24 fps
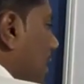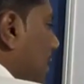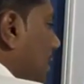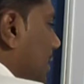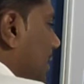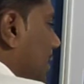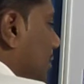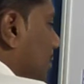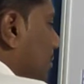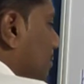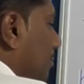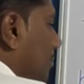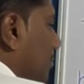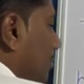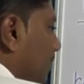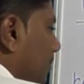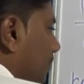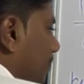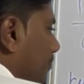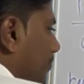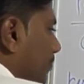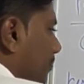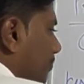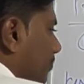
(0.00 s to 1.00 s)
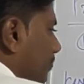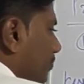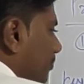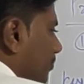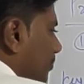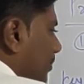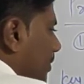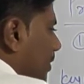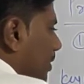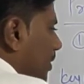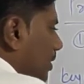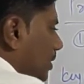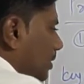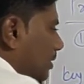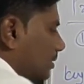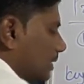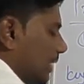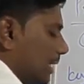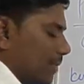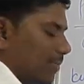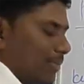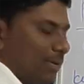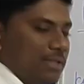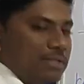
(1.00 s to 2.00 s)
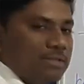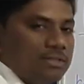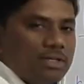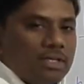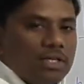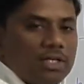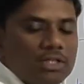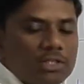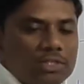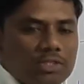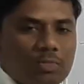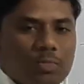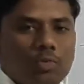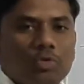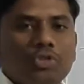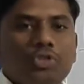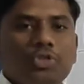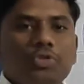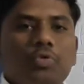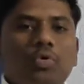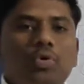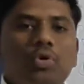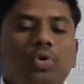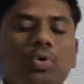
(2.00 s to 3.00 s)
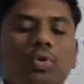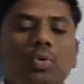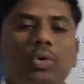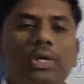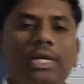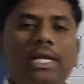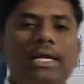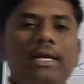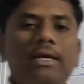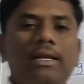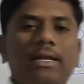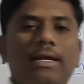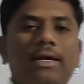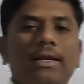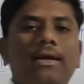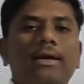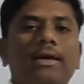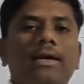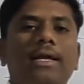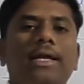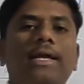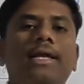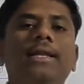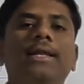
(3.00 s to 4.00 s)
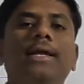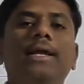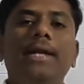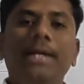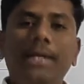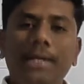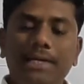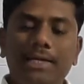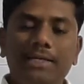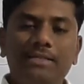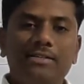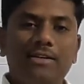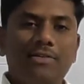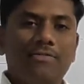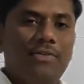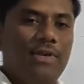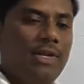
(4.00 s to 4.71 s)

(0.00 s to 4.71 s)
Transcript: int. That means, suppose you want to declare any integer